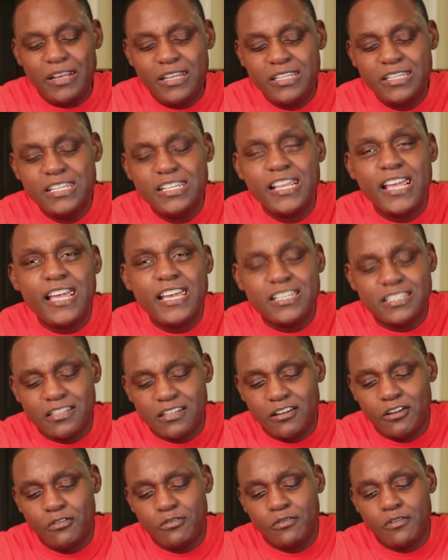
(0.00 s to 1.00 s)
leave these heads
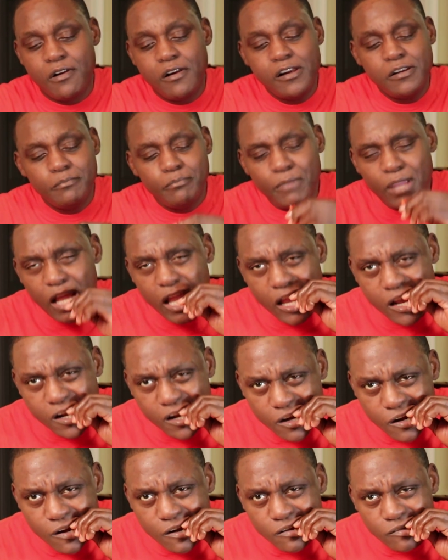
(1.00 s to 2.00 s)
alone.
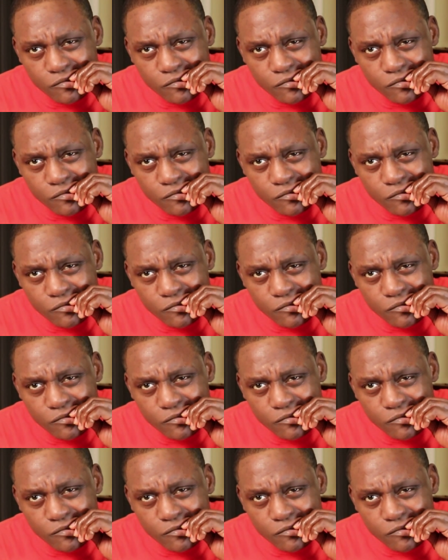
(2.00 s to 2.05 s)
Man.